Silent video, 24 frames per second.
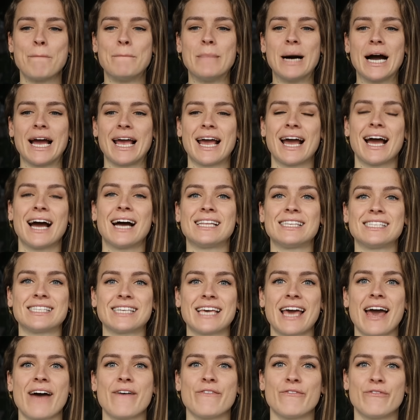my hands
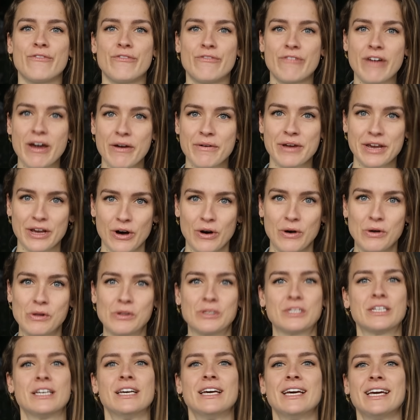get very
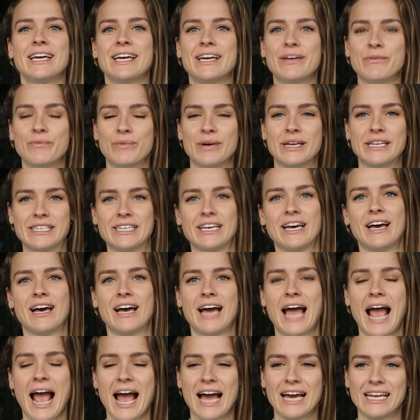cold in
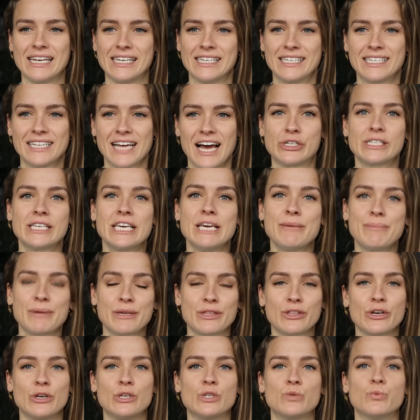winter, and just
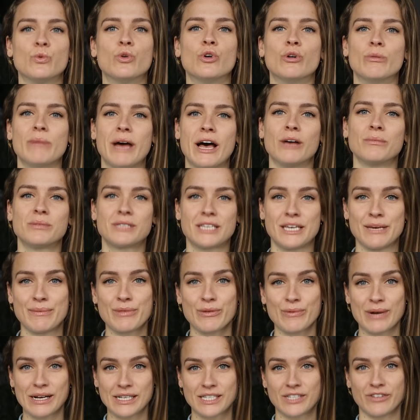keeping those warm helps keep
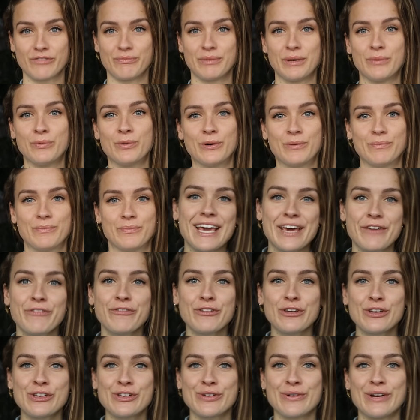the rest of me warm.
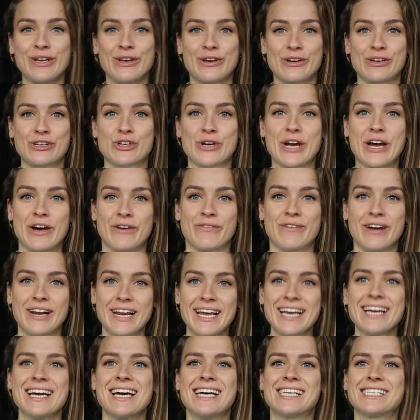If you do a lot of trail
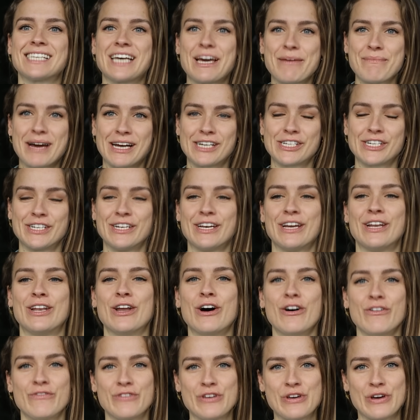running, as I imagine a
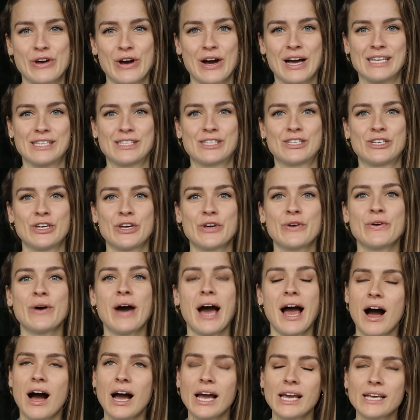lot of you guys do,
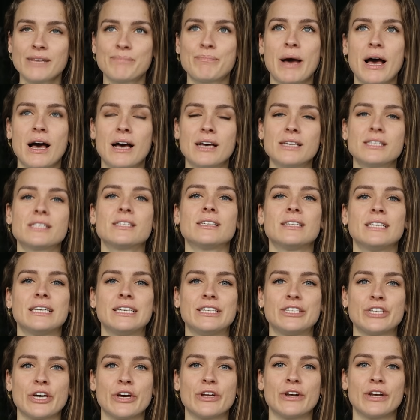I
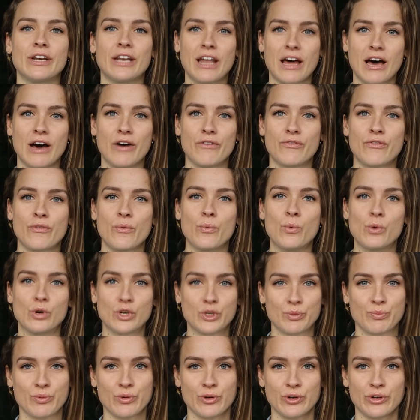personally don't love
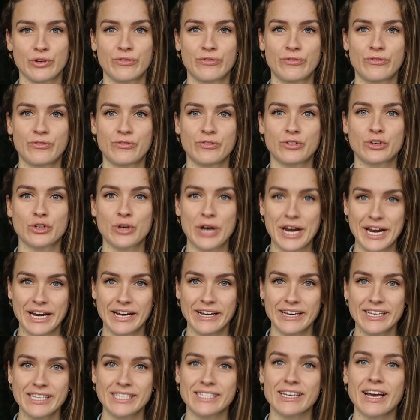waterproof
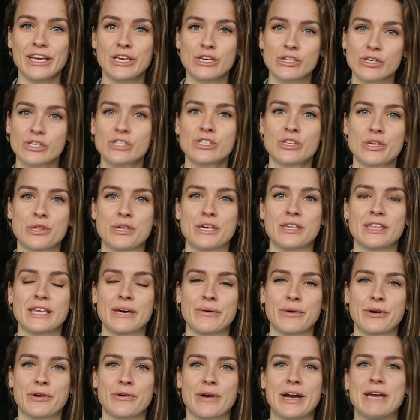trainers. I used to think
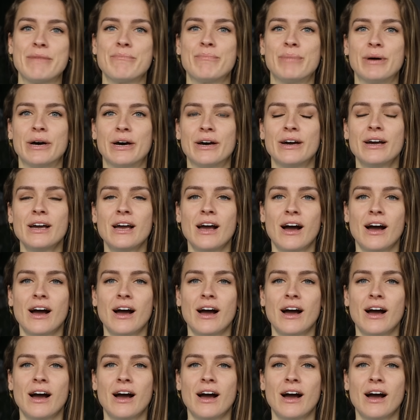they were great, but